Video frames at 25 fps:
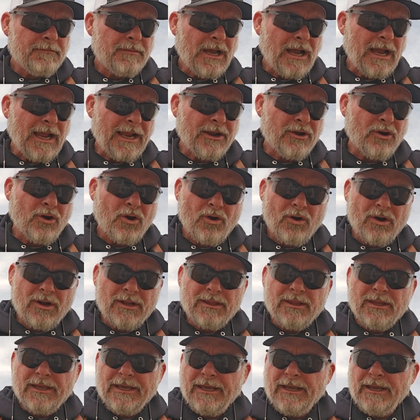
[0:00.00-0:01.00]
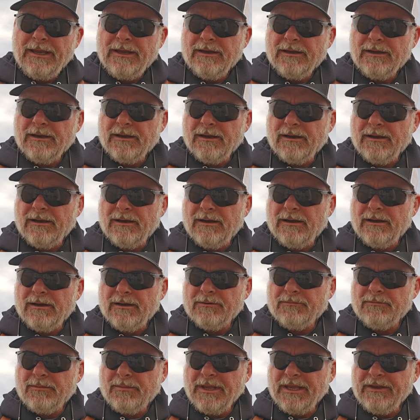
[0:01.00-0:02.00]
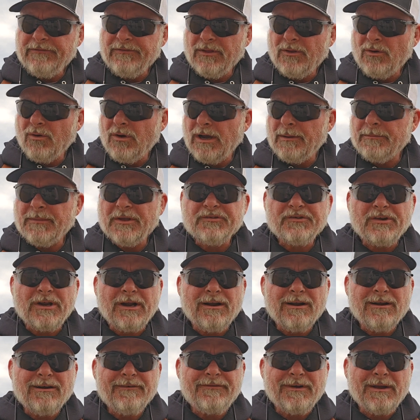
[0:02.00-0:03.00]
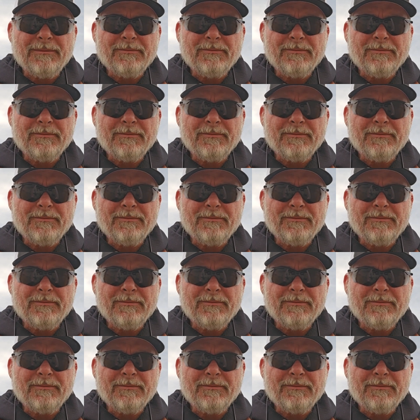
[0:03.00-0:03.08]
I currently, even though I'm the sheriff,